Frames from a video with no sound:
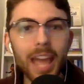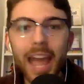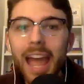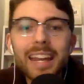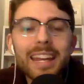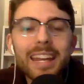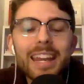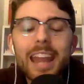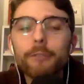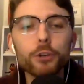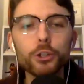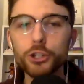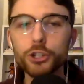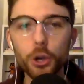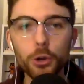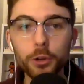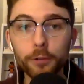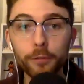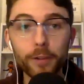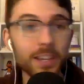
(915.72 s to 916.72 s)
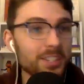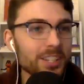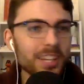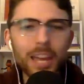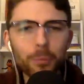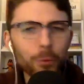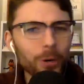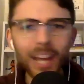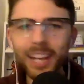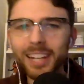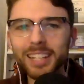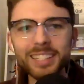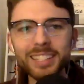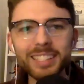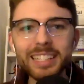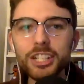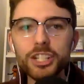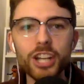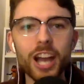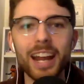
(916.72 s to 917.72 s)
and never show your face again. We're not going to
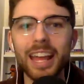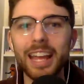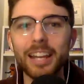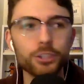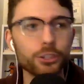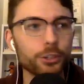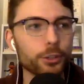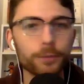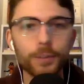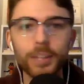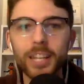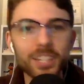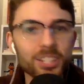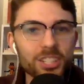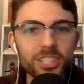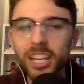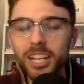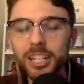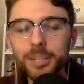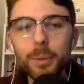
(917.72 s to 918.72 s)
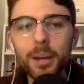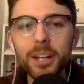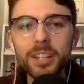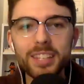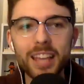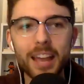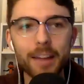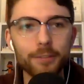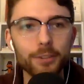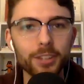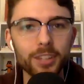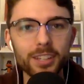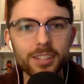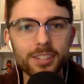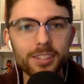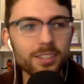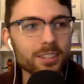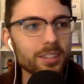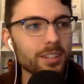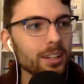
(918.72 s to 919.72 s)
see John Angelos for the next 6 months after
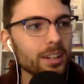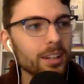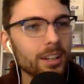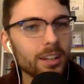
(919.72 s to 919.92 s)
this.